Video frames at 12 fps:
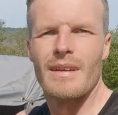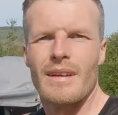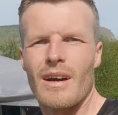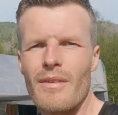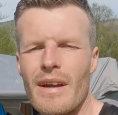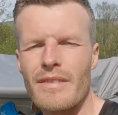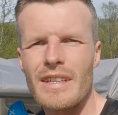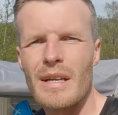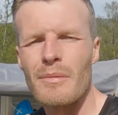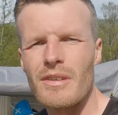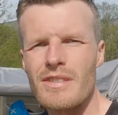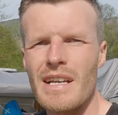Alright, I think I'm
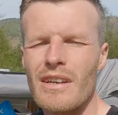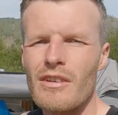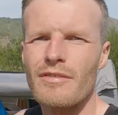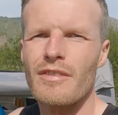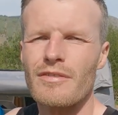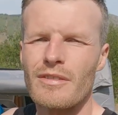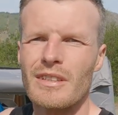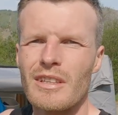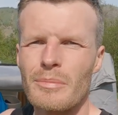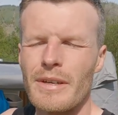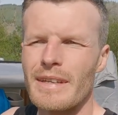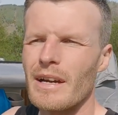going to sign off for a little
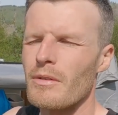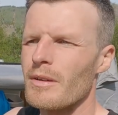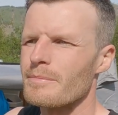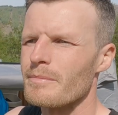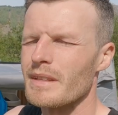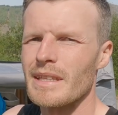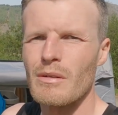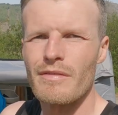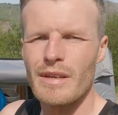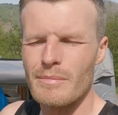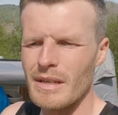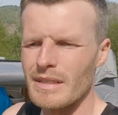bit now. Now I've
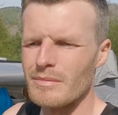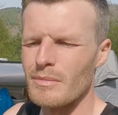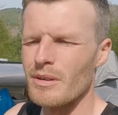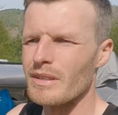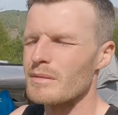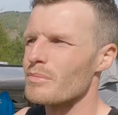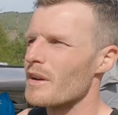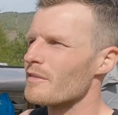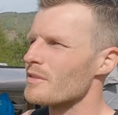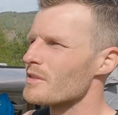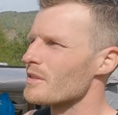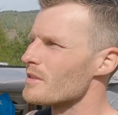had my morning
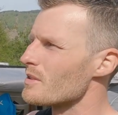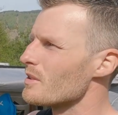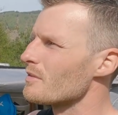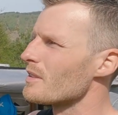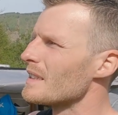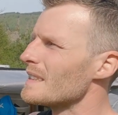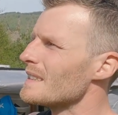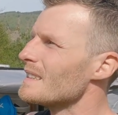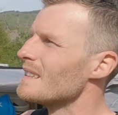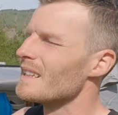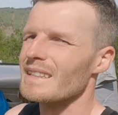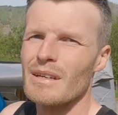breakfast and stuff.
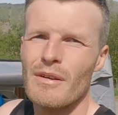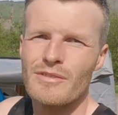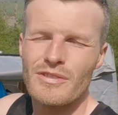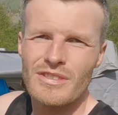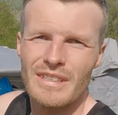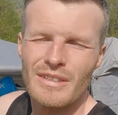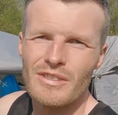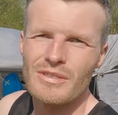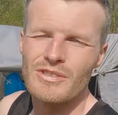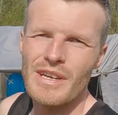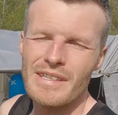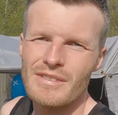And now I've just seen those
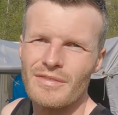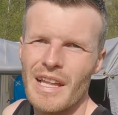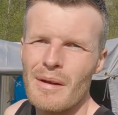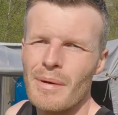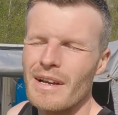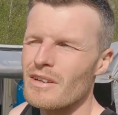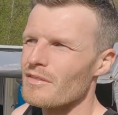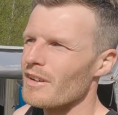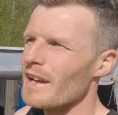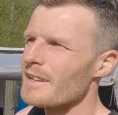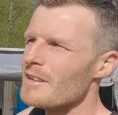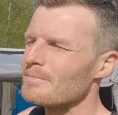jets fly by
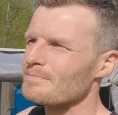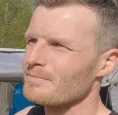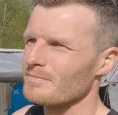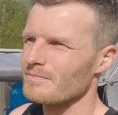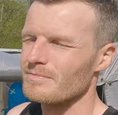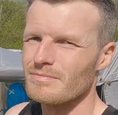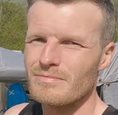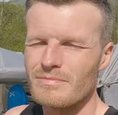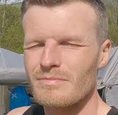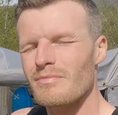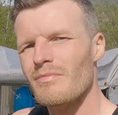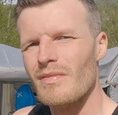overhead.
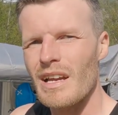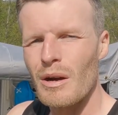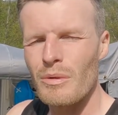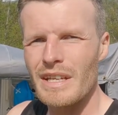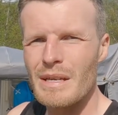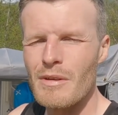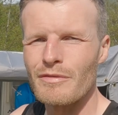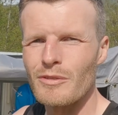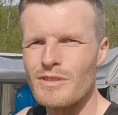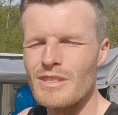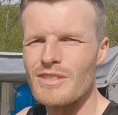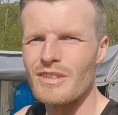I want to get my
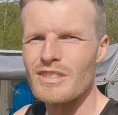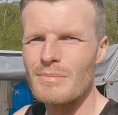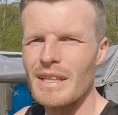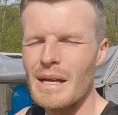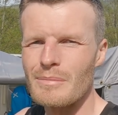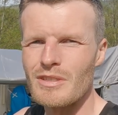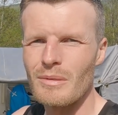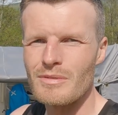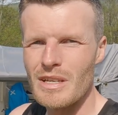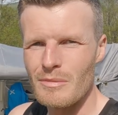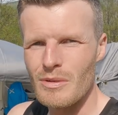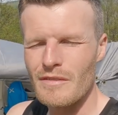footage onto my laptop, so
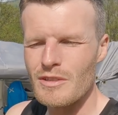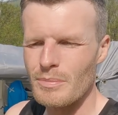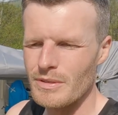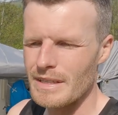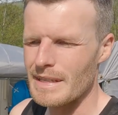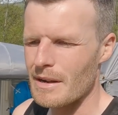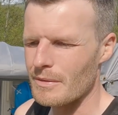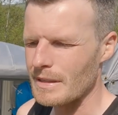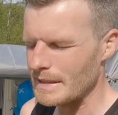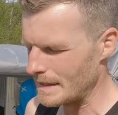I'm going to have to put you down.